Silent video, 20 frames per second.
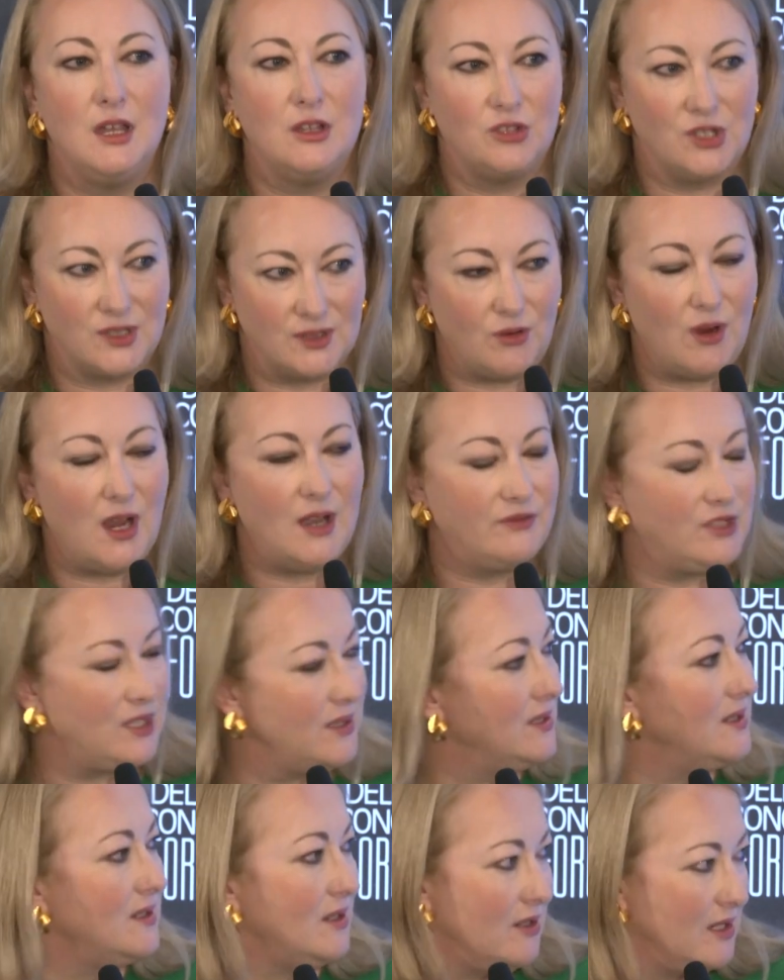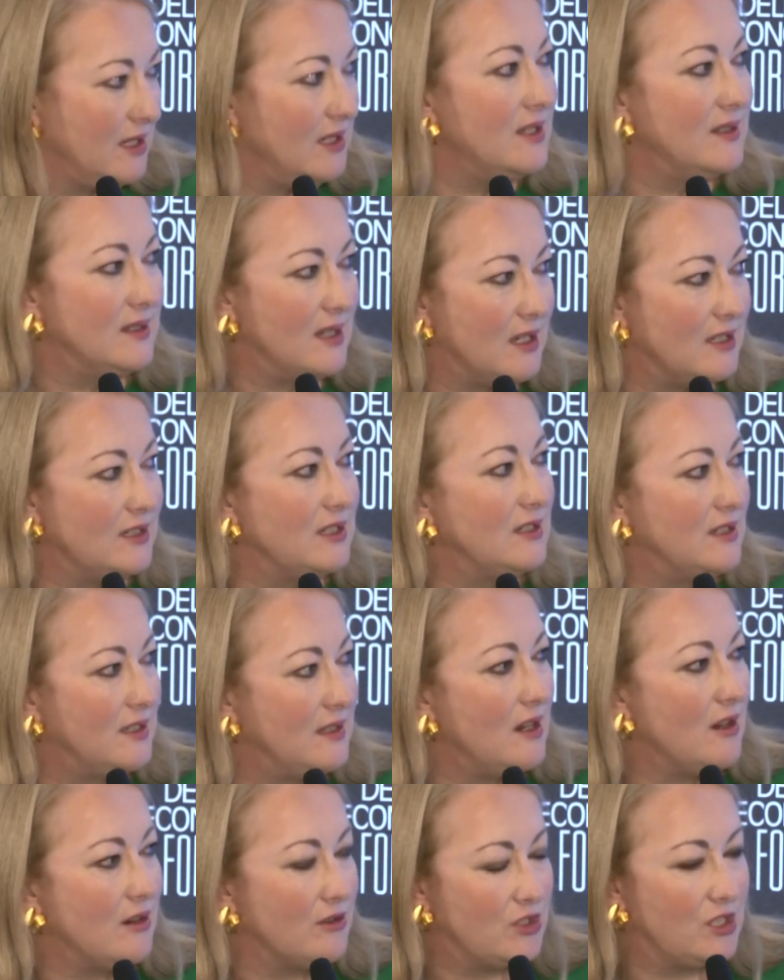just craft and design is adding to
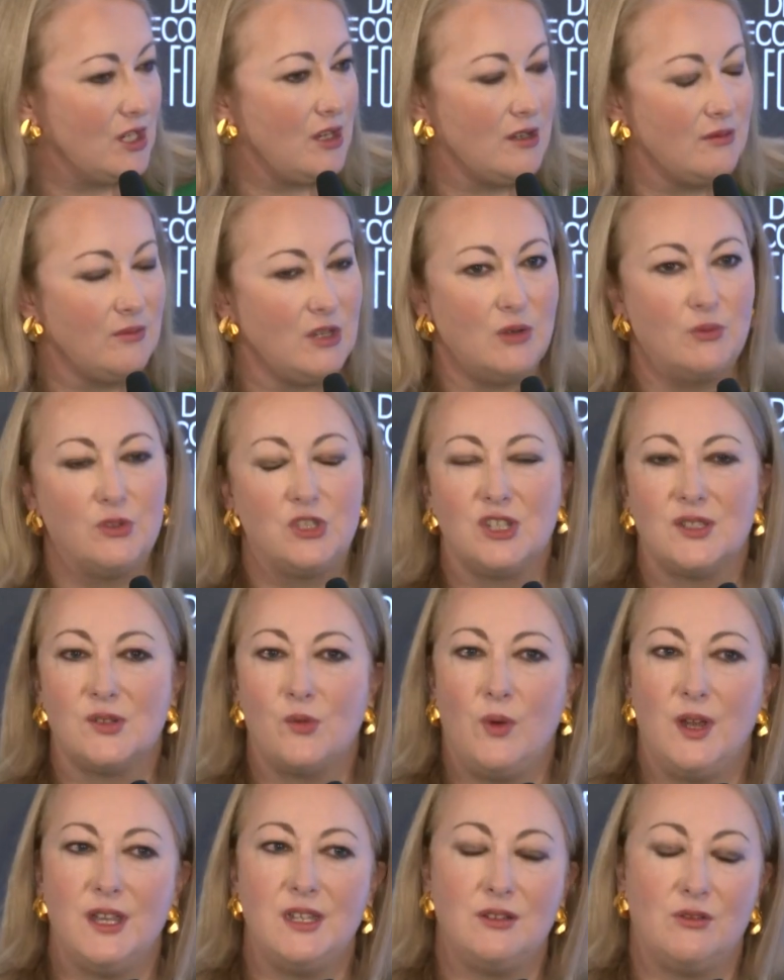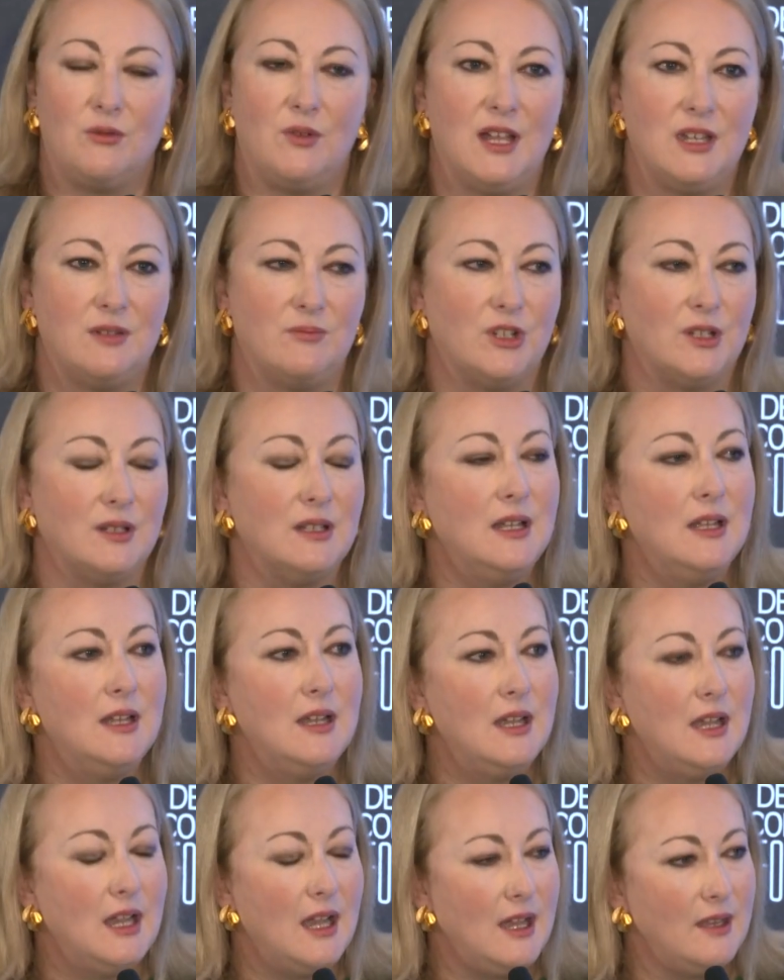the Irish economy, which is quite incredible.
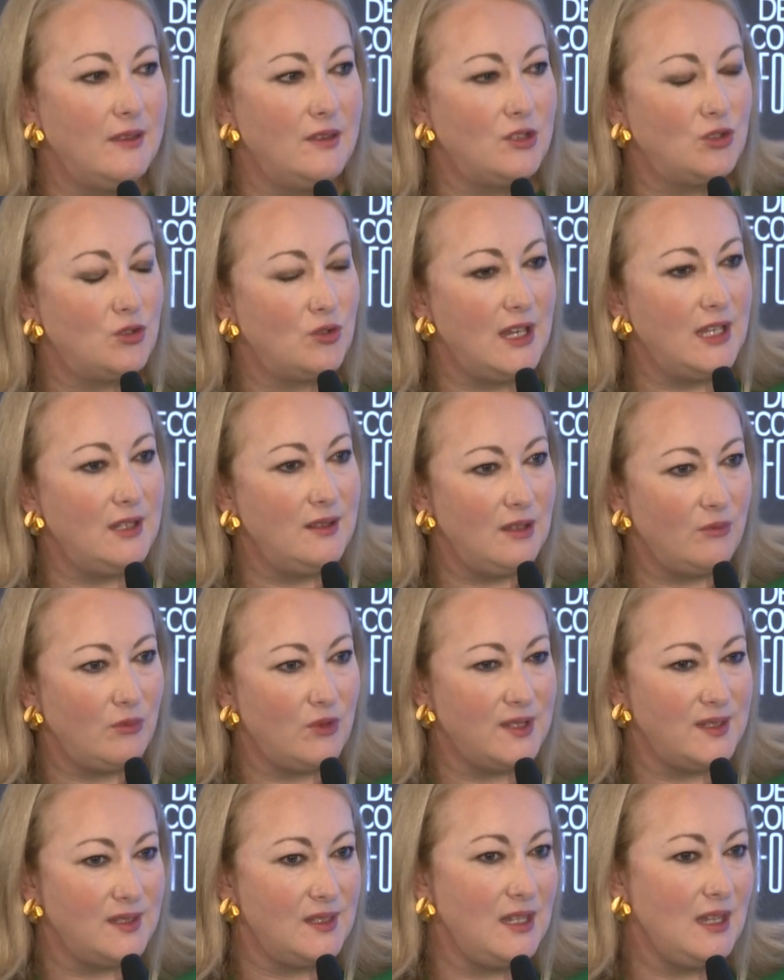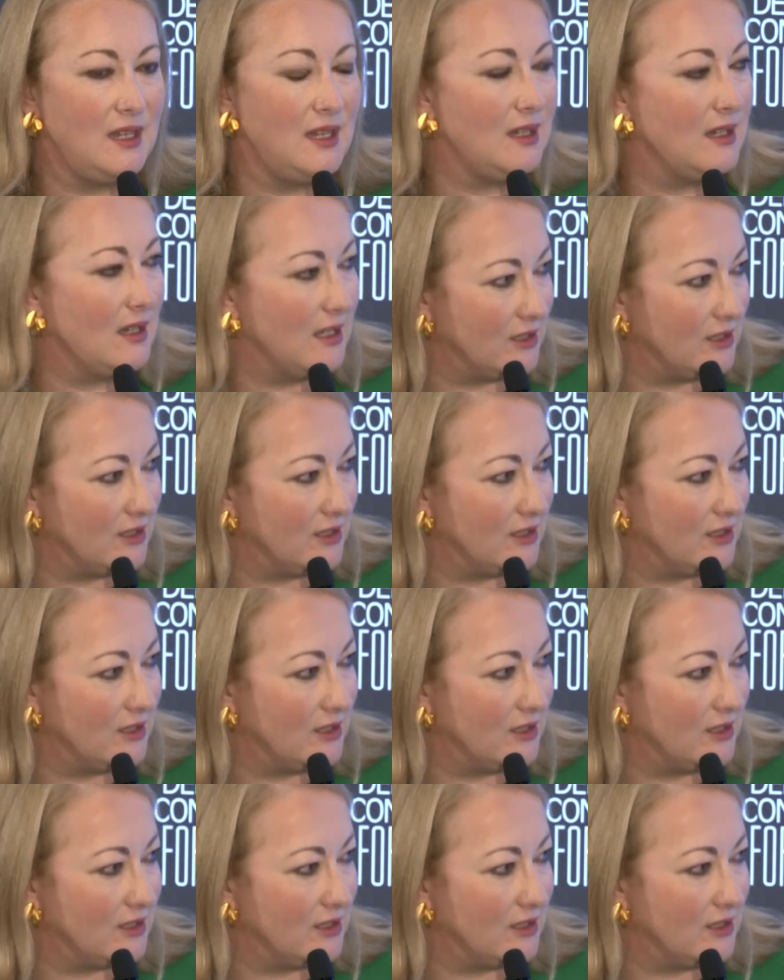And the trend that we're seeing,